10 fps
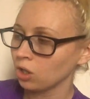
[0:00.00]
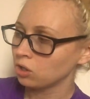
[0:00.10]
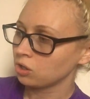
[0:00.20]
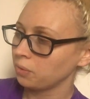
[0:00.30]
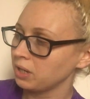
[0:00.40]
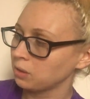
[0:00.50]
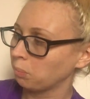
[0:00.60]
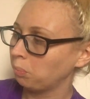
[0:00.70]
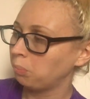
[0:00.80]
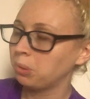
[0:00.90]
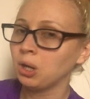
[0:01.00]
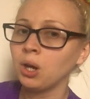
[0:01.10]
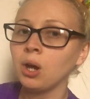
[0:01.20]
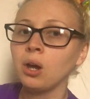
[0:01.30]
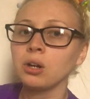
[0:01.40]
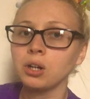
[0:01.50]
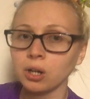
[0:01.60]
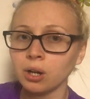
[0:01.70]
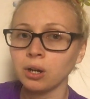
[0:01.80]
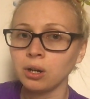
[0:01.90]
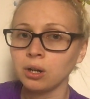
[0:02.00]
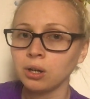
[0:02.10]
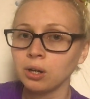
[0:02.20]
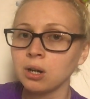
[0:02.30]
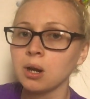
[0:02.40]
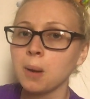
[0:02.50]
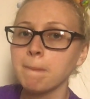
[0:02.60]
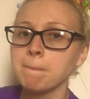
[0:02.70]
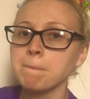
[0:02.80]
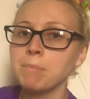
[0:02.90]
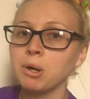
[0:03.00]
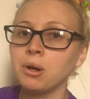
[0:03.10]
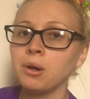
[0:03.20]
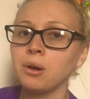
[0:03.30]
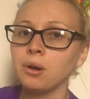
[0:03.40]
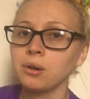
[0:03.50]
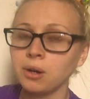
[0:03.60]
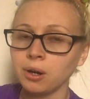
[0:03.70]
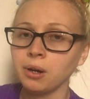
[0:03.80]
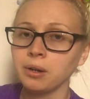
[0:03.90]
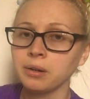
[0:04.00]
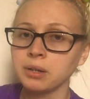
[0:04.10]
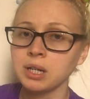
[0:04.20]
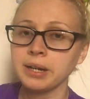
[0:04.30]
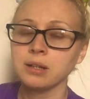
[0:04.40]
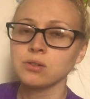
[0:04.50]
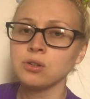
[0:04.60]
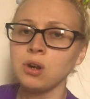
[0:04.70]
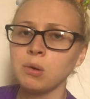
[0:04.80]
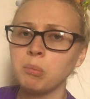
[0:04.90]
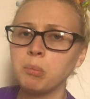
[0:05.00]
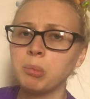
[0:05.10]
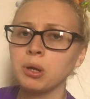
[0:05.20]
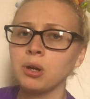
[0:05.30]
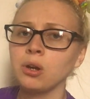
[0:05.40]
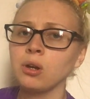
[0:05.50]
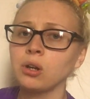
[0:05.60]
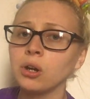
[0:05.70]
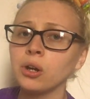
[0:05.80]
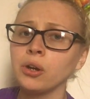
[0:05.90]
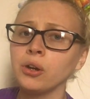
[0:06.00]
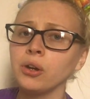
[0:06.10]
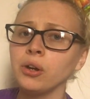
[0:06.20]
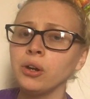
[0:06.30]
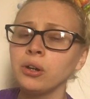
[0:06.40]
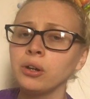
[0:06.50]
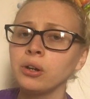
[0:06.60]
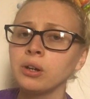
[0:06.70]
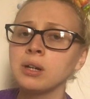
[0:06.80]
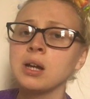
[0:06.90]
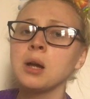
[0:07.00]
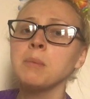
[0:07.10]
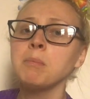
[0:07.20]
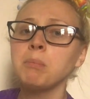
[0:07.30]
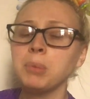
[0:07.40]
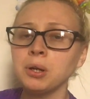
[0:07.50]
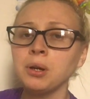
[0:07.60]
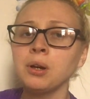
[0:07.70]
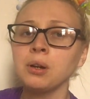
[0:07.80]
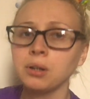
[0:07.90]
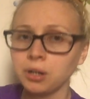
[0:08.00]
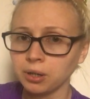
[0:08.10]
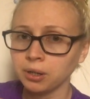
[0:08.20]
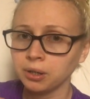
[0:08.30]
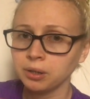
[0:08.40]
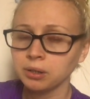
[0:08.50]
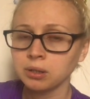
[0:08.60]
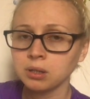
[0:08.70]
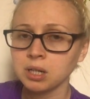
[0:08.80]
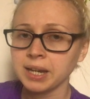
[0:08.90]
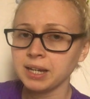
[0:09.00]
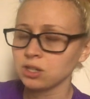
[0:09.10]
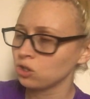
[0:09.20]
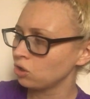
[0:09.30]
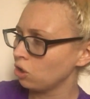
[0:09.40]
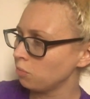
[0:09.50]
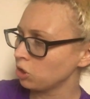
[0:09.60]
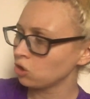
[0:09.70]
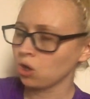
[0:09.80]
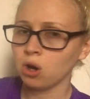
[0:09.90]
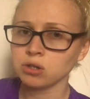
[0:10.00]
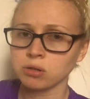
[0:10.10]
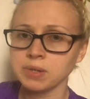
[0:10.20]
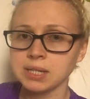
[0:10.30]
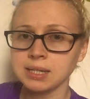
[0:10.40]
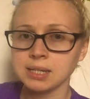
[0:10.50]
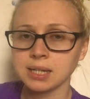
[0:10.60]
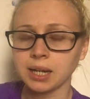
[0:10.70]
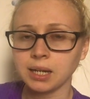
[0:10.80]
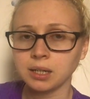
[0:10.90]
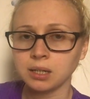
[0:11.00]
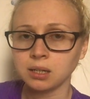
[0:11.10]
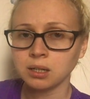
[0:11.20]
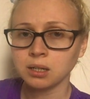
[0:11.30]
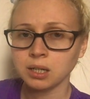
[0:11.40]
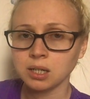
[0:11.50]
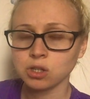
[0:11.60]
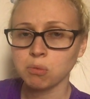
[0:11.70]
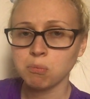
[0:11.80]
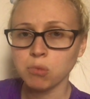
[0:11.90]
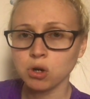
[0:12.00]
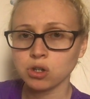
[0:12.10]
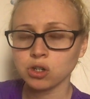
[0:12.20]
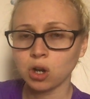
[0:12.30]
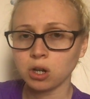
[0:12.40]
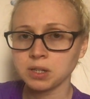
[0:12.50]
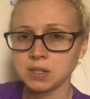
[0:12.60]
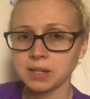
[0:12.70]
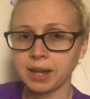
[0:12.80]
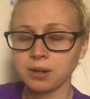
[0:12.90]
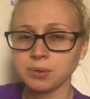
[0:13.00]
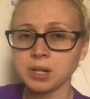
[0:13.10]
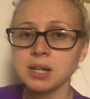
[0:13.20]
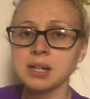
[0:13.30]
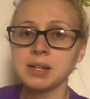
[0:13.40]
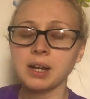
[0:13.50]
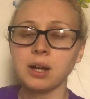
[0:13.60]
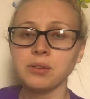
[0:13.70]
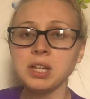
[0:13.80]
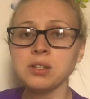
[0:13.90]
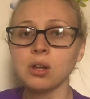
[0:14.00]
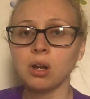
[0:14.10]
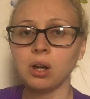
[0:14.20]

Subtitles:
So it's burger, burger. It's not burger, burger. It's so much shorter, isn't it? It's a much shorter sound. Now this